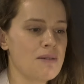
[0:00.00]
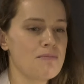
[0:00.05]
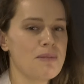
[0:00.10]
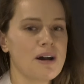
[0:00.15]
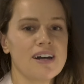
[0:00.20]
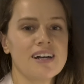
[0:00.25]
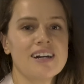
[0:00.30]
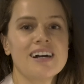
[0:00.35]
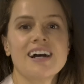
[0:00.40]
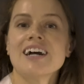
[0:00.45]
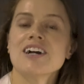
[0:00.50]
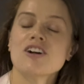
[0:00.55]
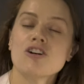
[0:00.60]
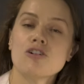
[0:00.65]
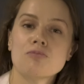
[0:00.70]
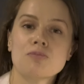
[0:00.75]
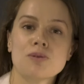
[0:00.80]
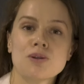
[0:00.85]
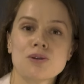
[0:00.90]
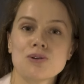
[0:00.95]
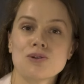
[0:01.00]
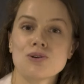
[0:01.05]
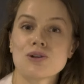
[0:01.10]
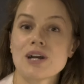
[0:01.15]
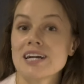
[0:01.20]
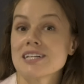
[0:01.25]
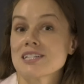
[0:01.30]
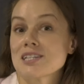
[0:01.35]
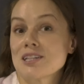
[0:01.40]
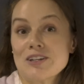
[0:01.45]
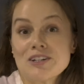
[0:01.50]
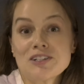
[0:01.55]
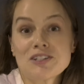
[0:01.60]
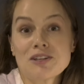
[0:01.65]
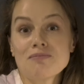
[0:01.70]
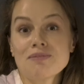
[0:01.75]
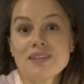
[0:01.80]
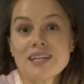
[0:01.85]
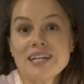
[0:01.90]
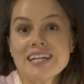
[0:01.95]
But I hope you guys learned
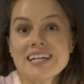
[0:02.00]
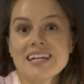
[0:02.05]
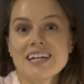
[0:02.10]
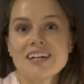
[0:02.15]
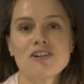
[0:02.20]
something.